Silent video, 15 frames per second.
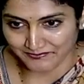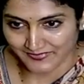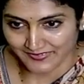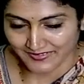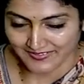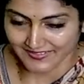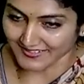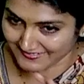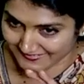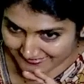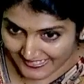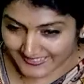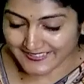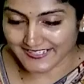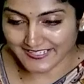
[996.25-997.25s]
Like
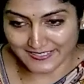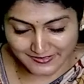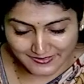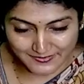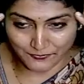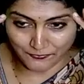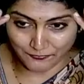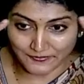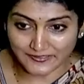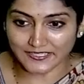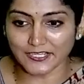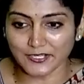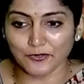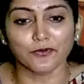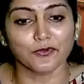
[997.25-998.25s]
that, fit
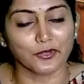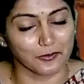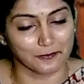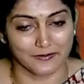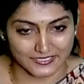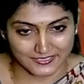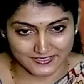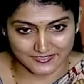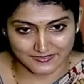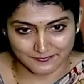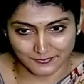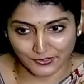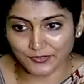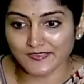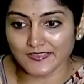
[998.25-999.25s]
into your mind,
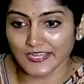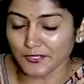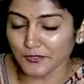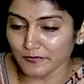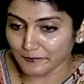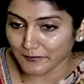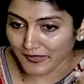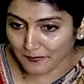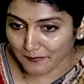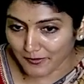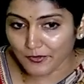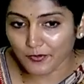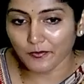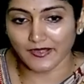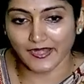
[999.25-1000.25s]
because then you will be able to
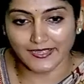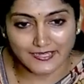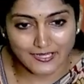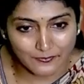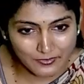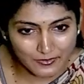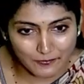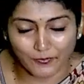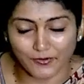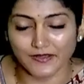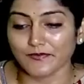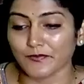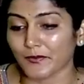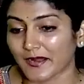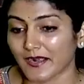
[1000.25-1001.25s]
write down the points
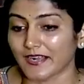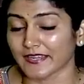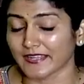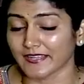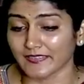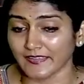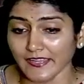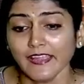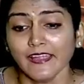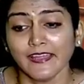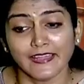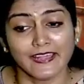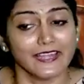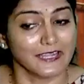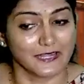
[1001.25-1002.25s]
regarding the
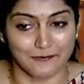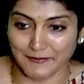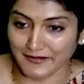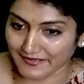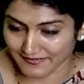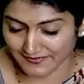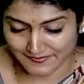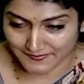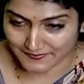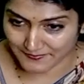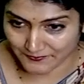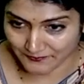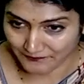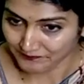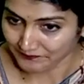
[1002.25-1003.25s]
independence.
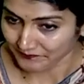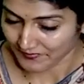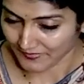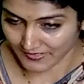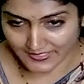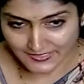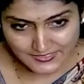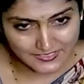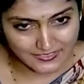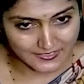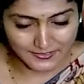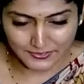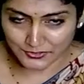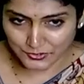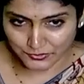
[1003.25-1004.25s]
Right? Clear
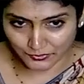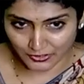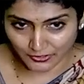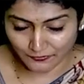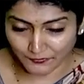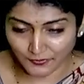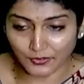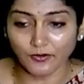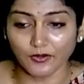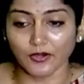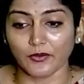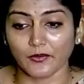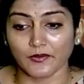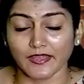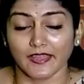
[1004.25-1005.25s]
to all of you?
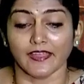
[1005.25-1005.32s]
Okay.